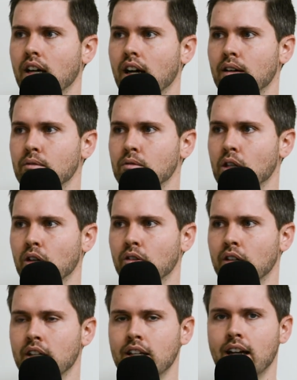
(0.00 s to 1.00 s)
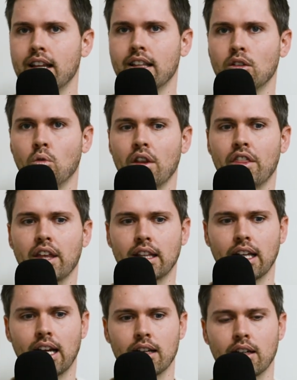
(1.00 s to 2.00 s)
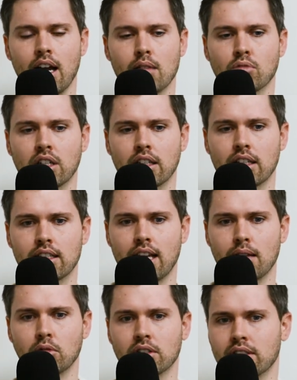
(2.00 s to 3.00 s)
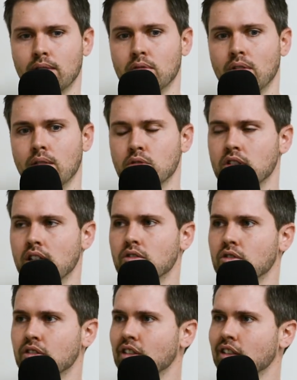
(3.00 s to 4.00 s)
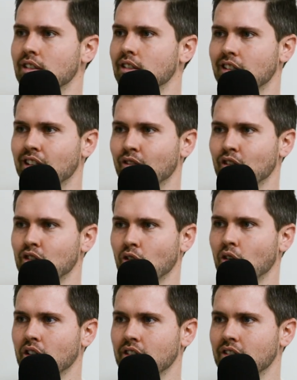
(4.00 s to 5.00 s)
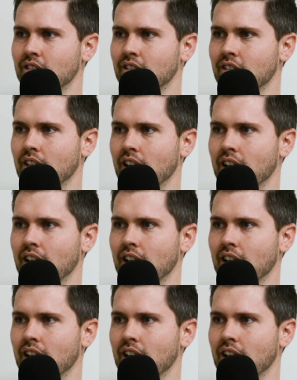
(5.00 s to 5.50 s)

Um, you know, I think the one thing that I, I bring to the table is I'm I'm just interested in the different stories. Yeah.